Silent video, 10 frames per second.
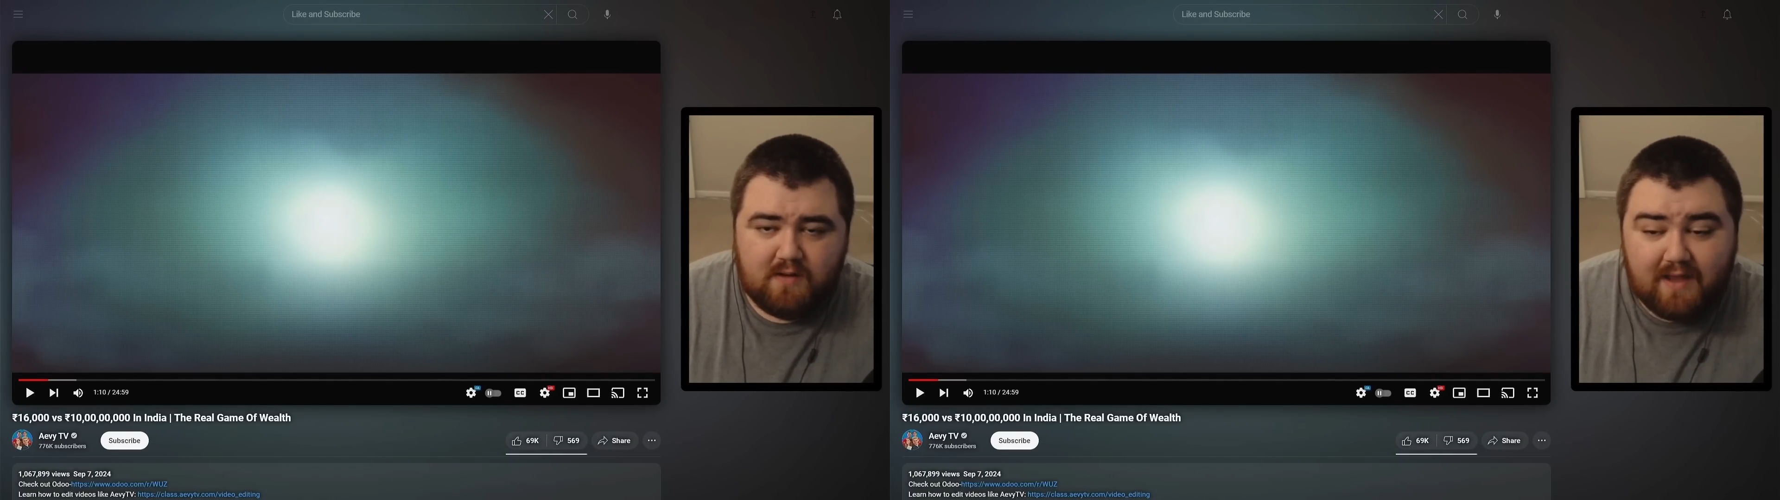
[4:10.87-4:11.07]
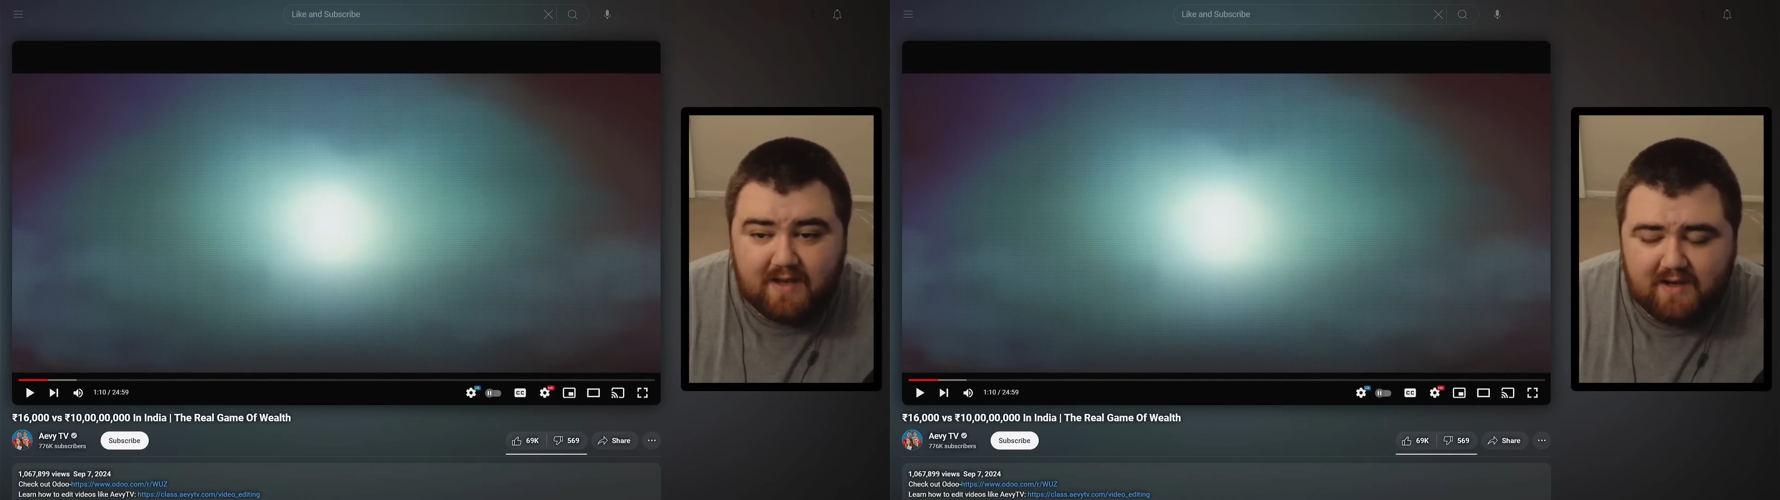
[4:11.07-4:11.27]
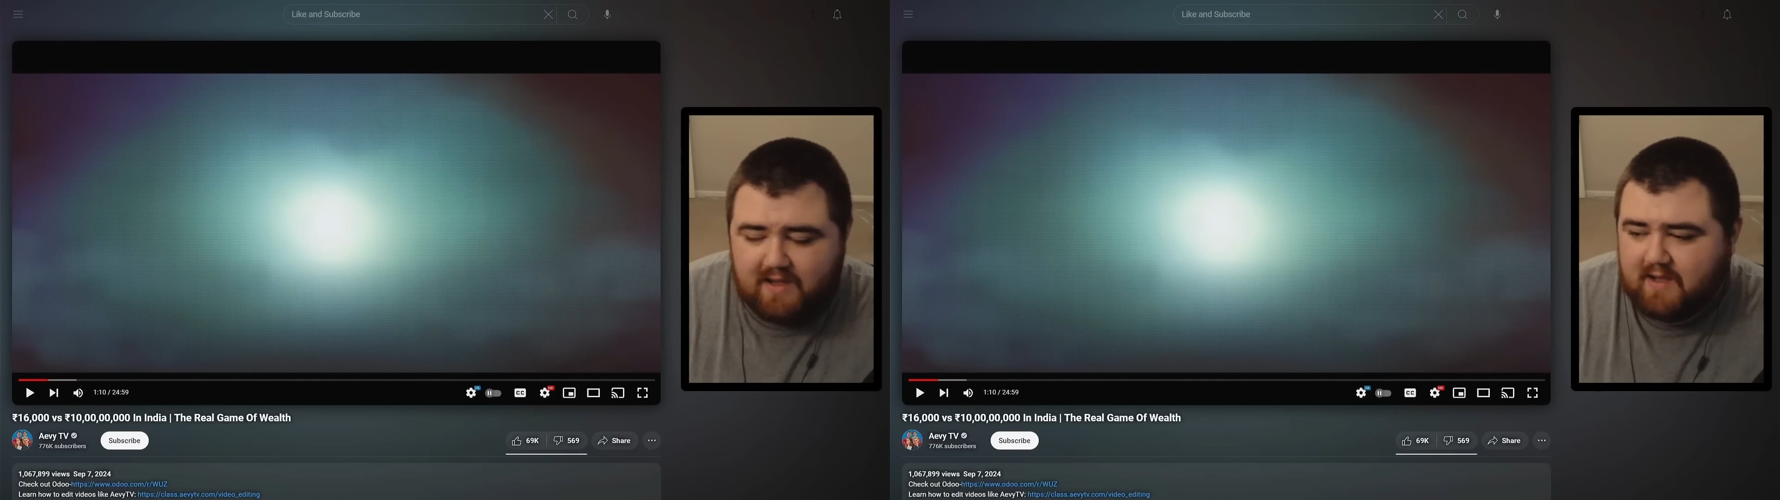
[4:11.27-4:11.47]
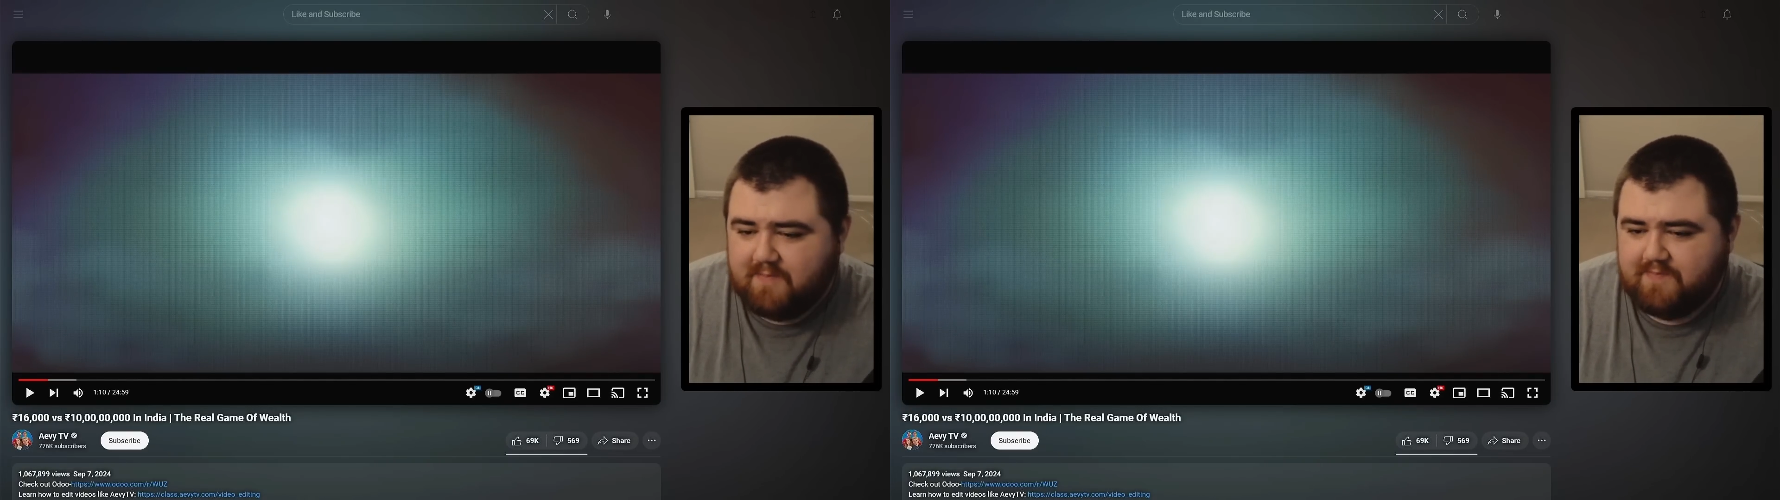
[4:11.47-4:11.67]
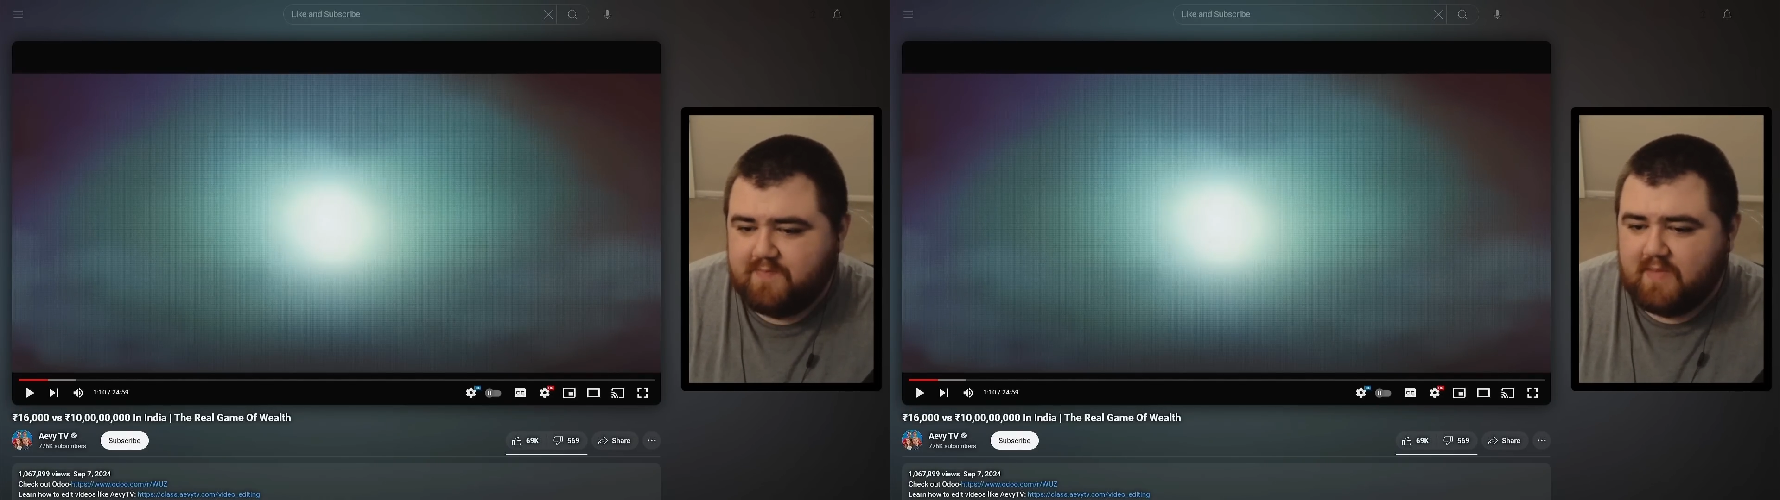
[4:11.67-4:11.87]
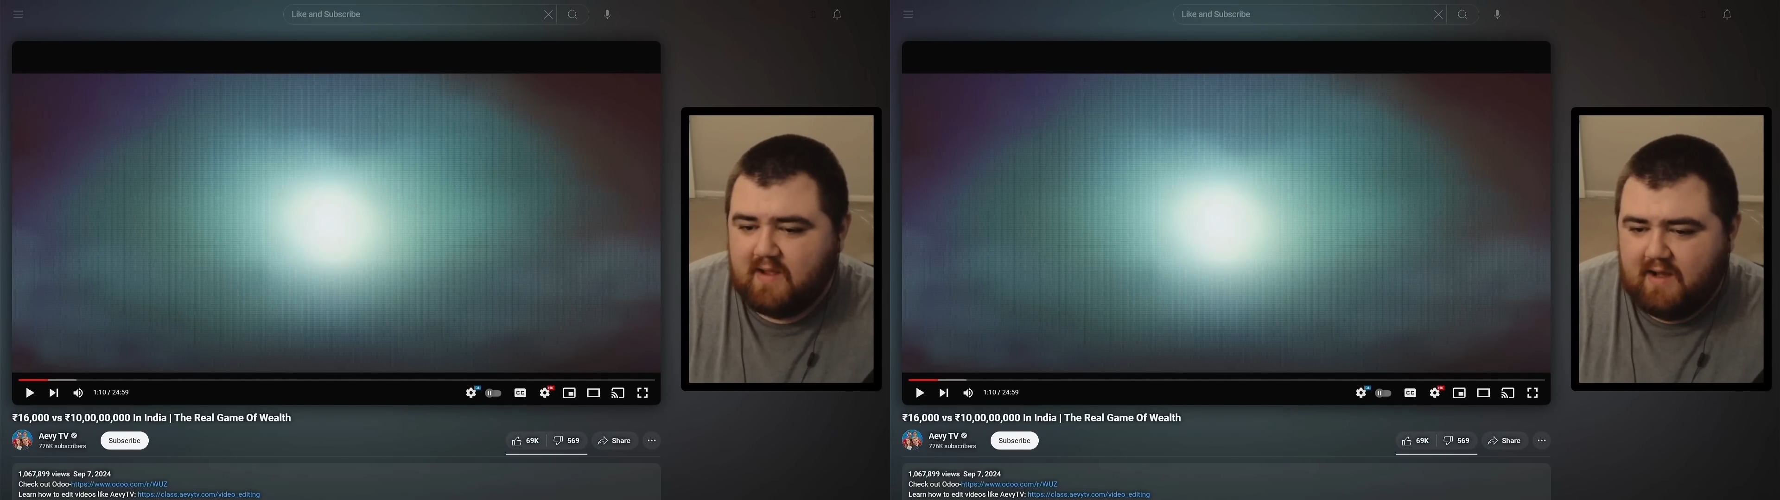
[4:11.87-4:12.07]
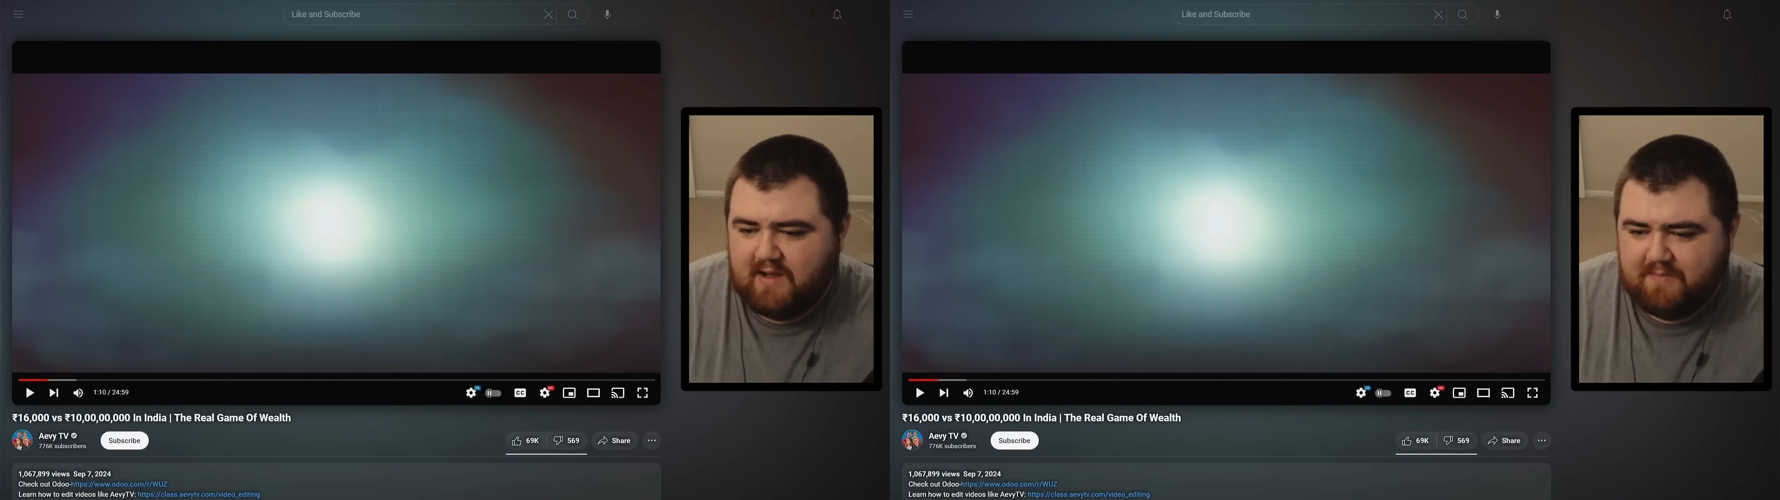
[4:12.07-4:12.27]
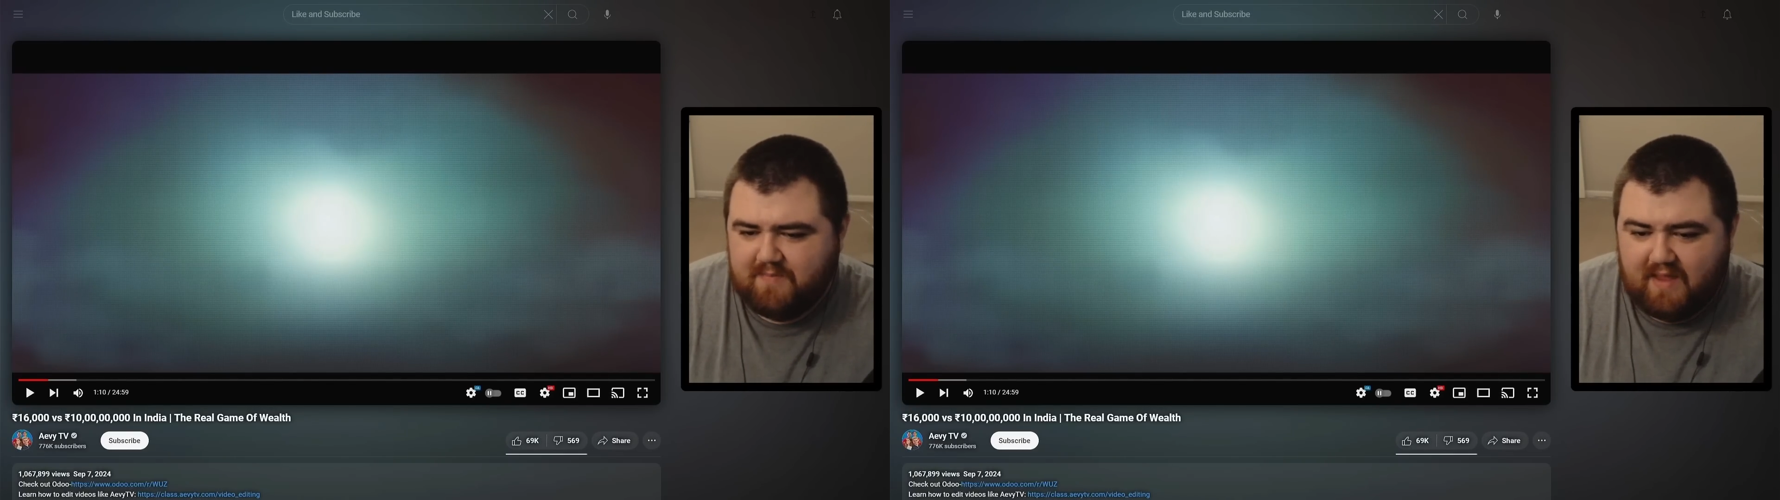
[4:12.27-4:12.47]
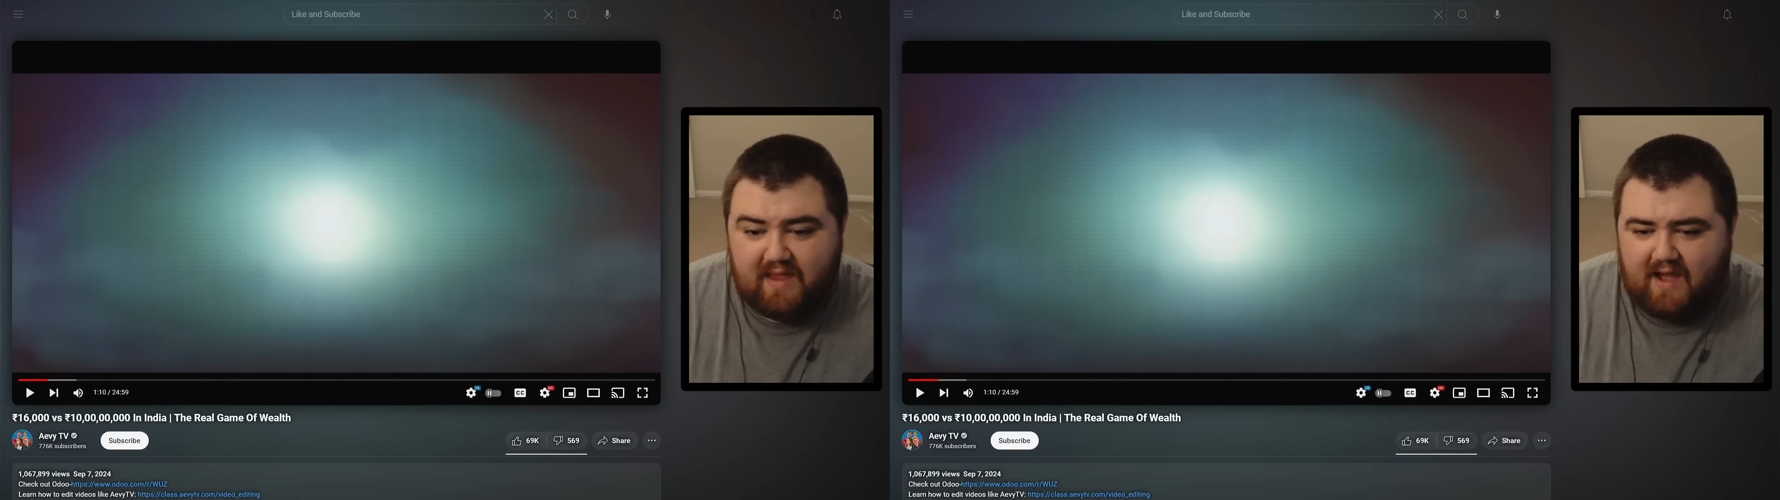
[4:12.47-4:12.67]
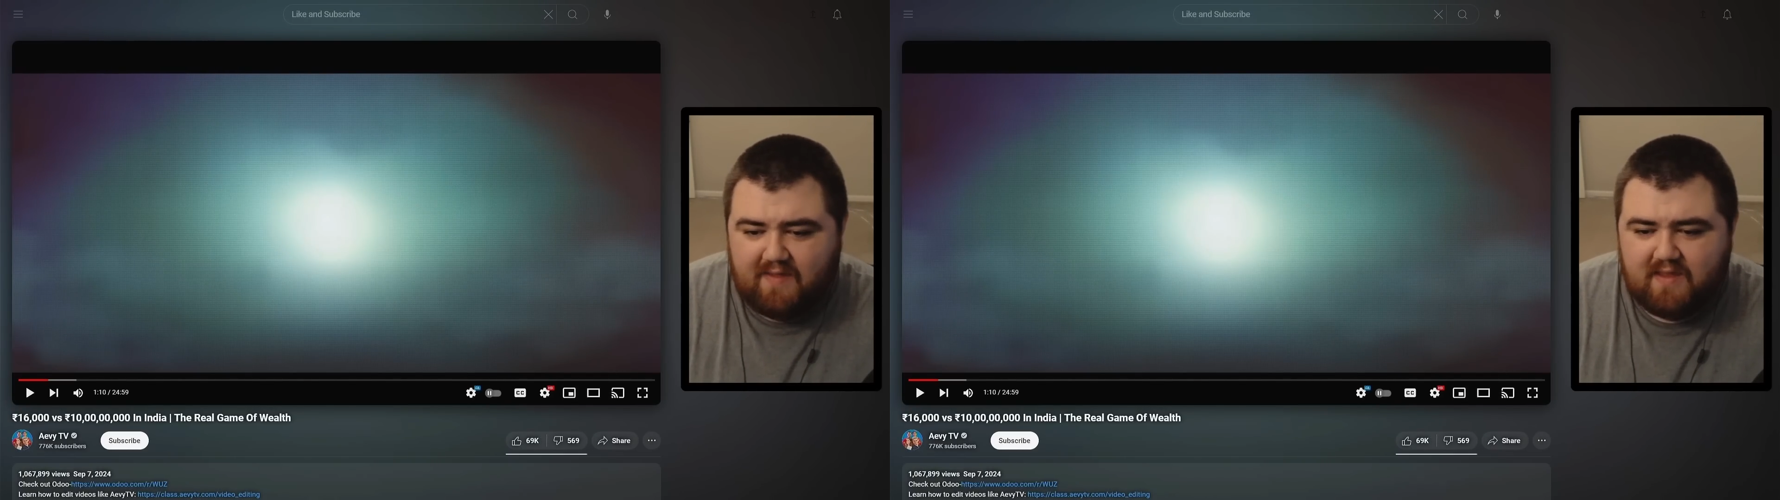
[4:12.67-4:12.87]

India. Yeah,